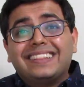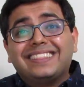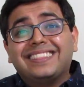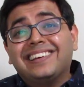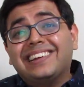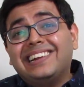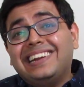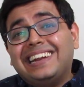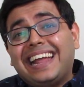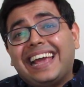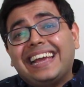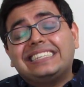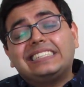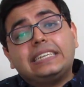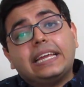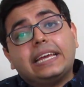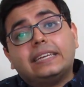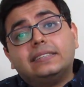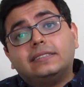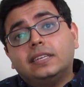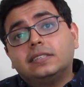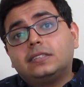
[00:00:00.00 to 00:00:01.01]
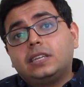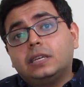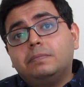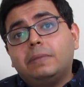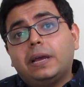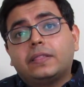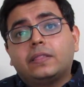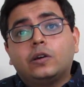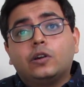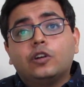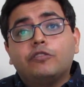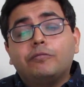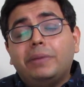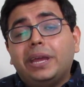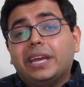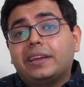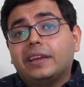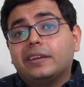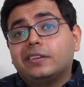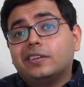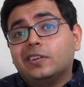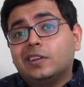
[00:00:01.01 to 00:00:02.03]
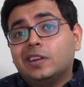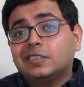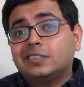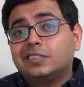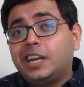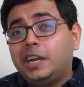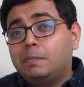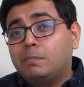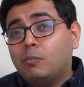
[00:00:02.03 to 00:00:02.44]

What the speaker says: The next existing method of making real estate